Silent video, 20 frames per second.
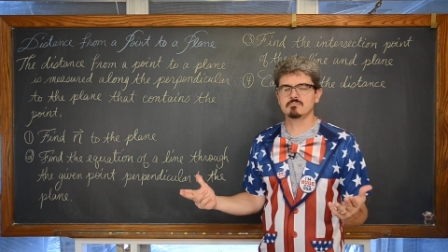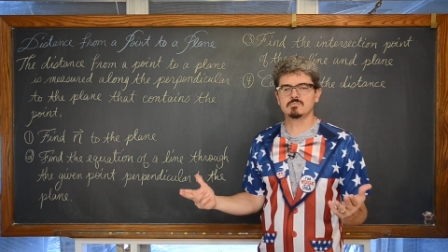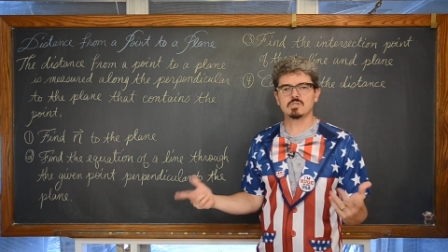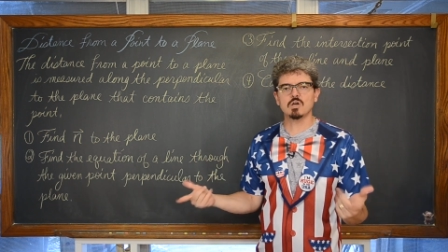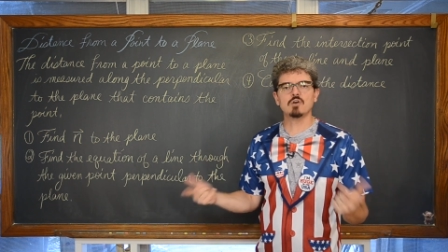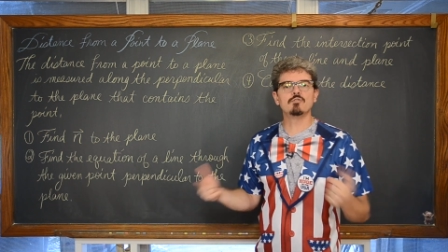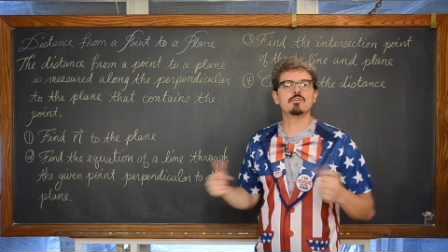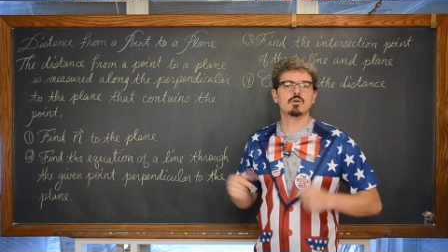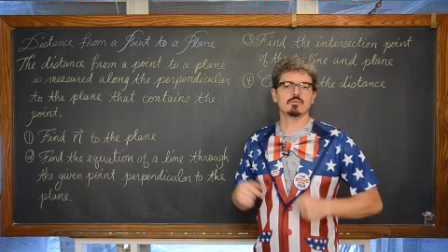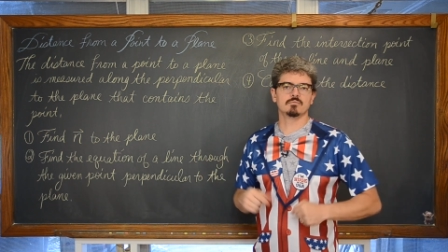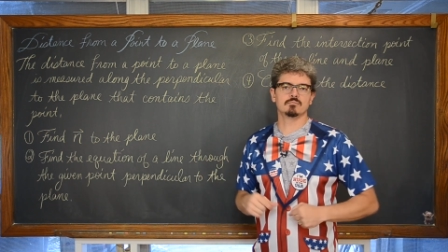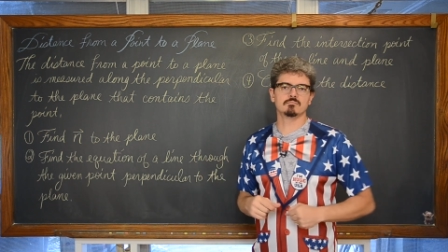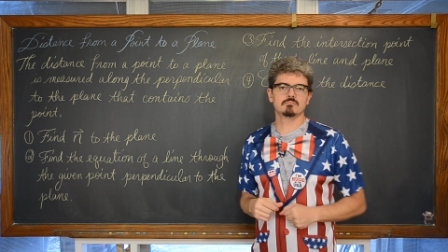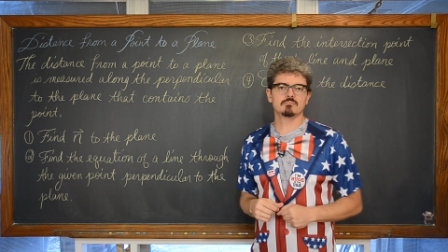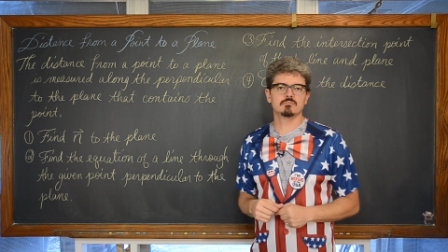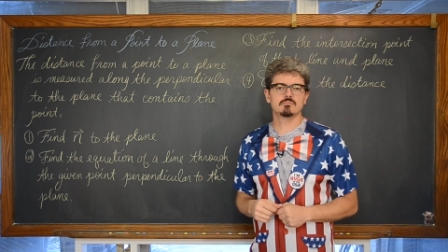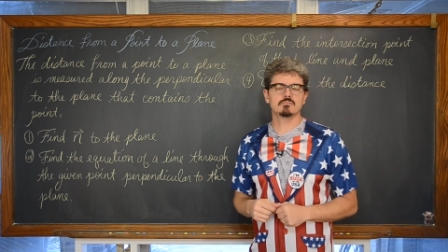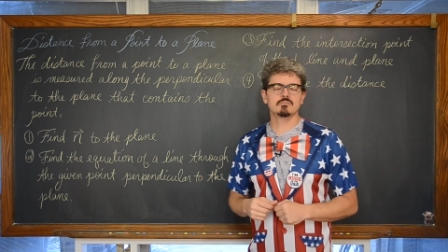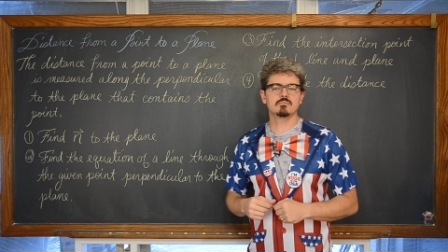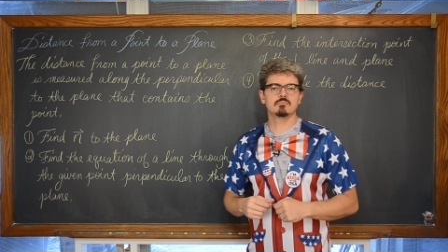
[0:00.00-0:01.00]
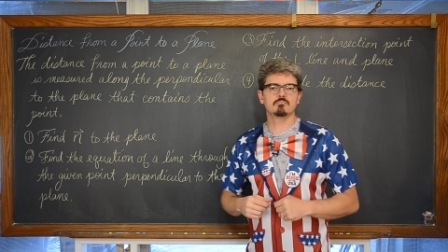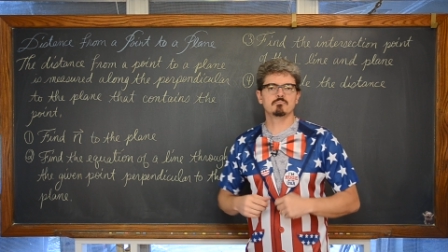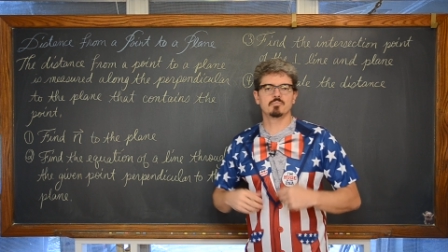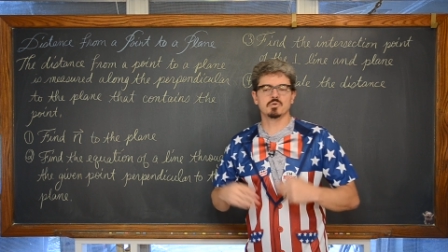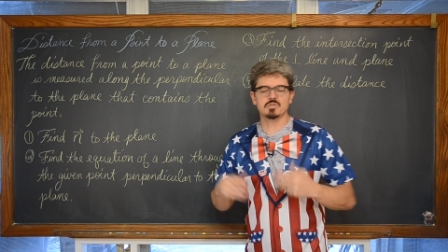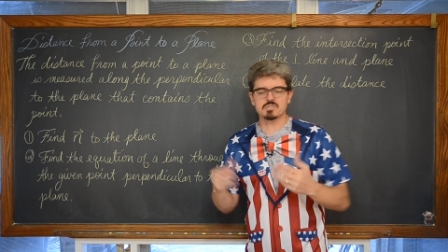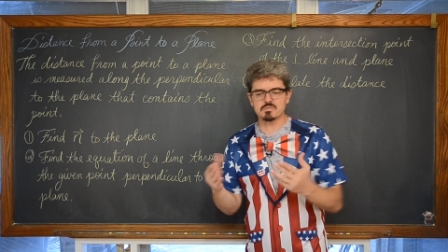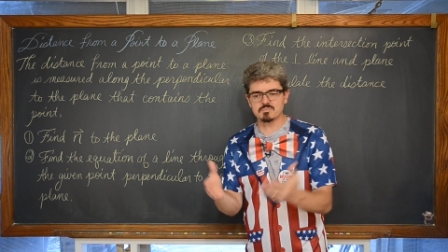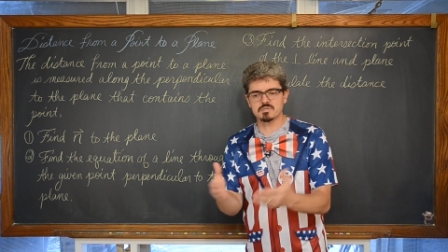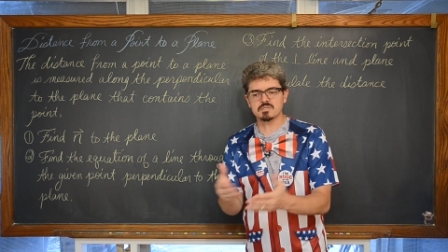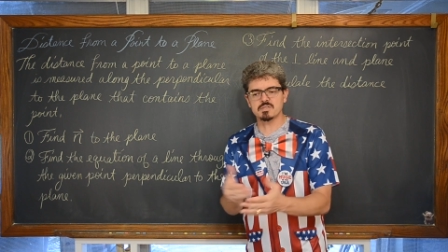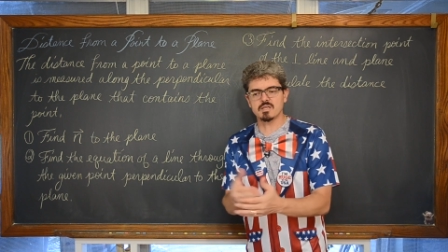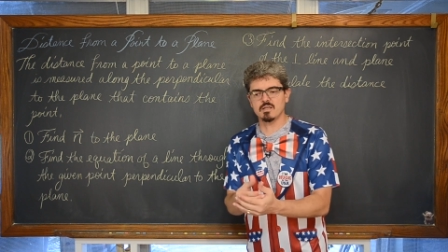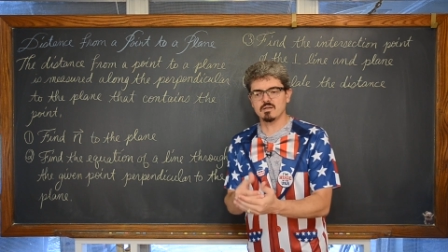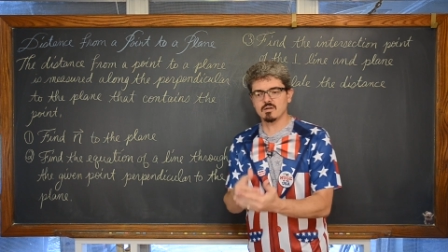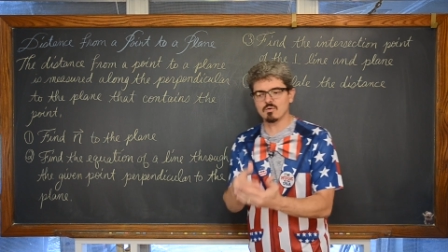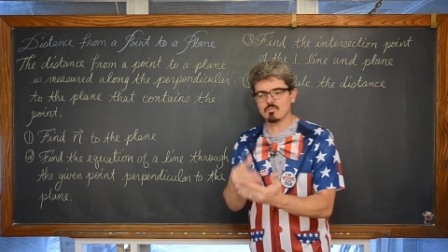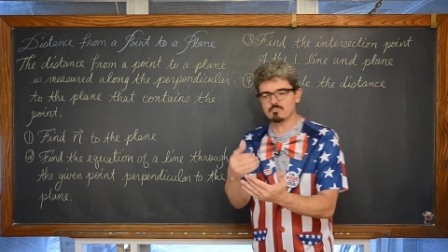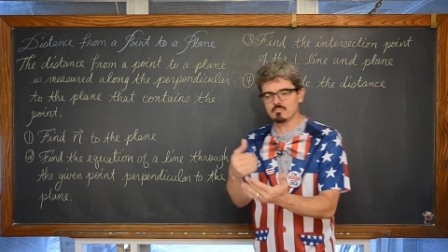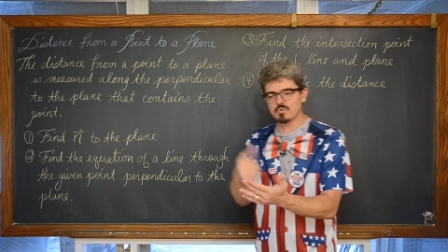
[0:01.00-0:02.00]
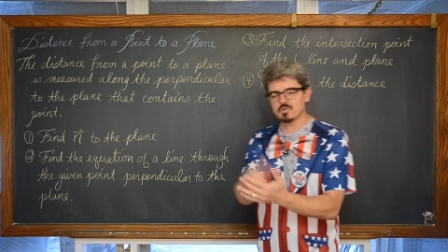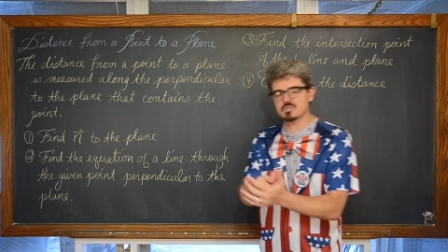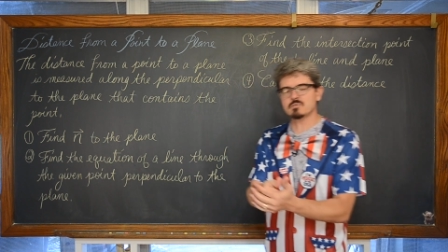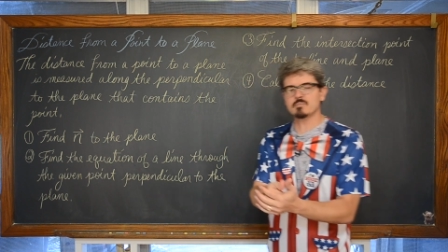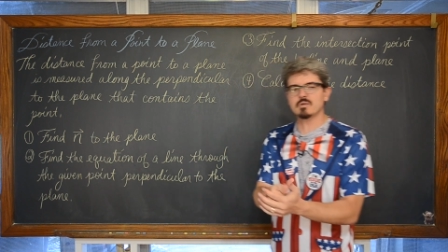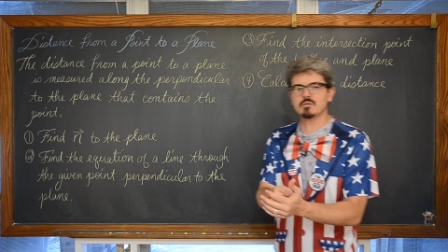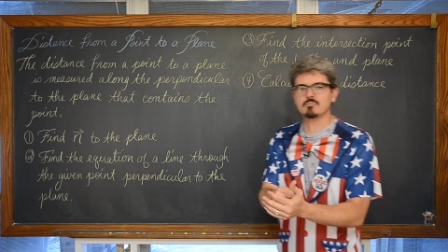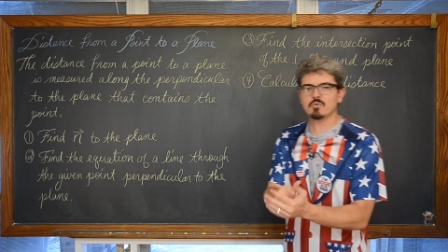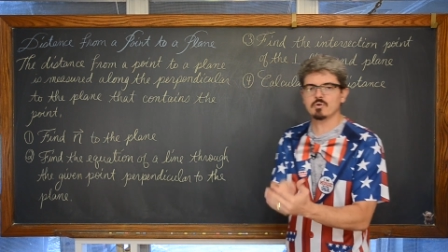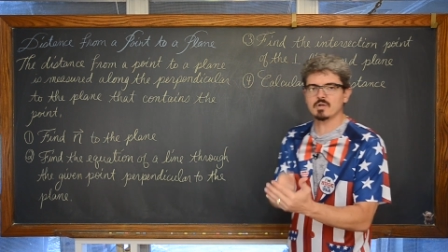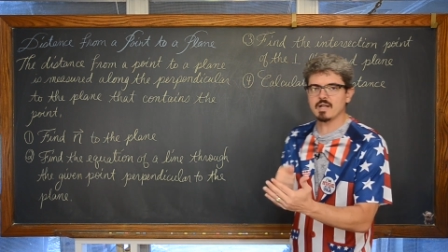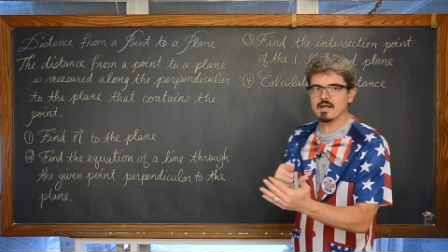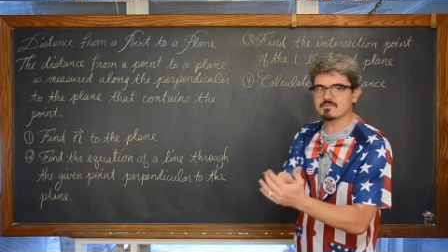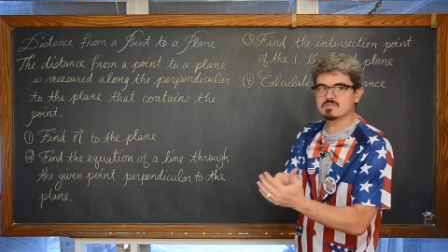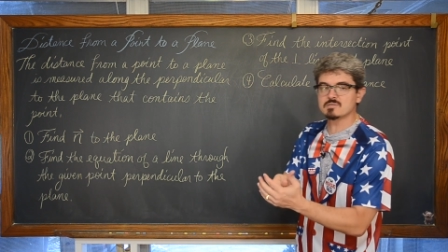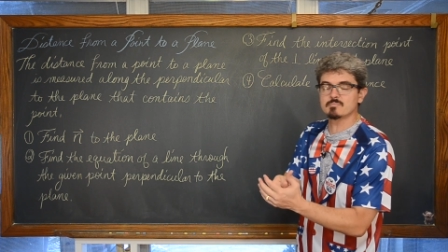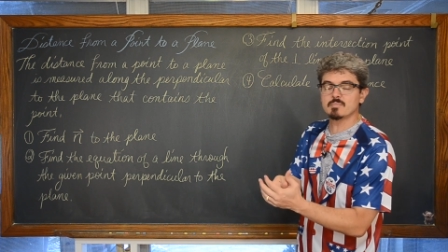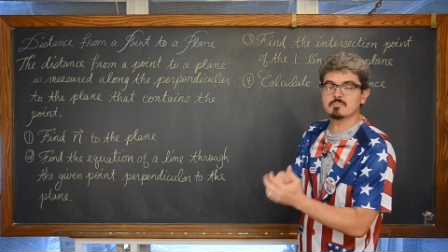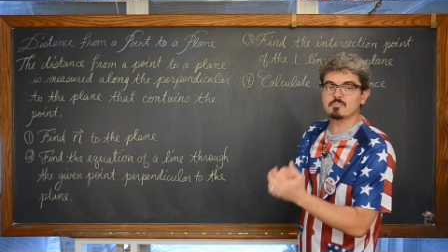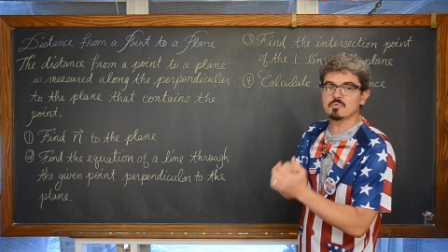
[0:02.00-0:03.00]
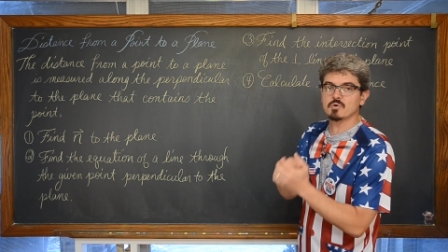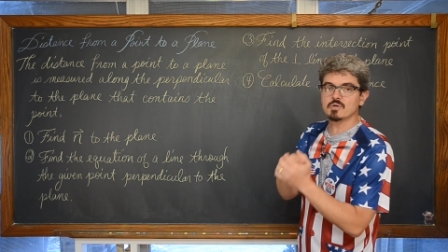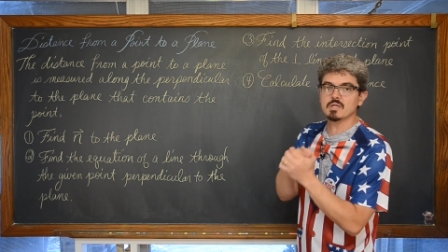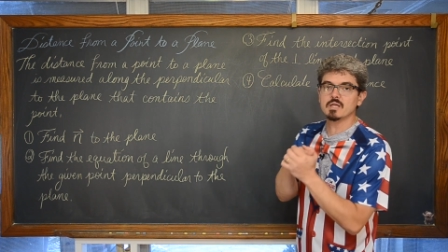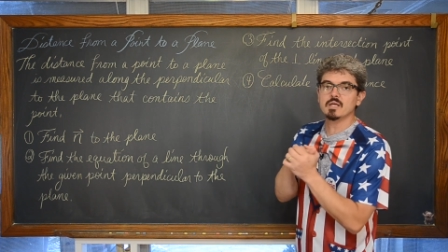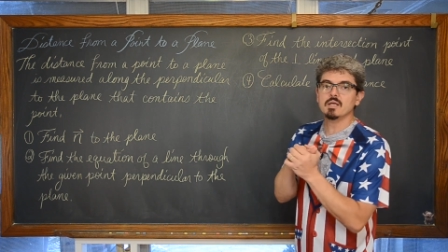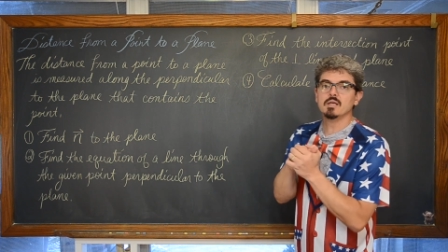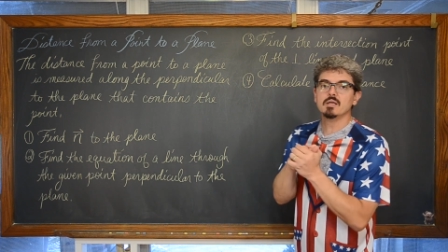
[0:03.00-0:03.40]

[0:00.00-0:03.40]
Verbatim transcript: go vote put some say, you know, put some input, have some input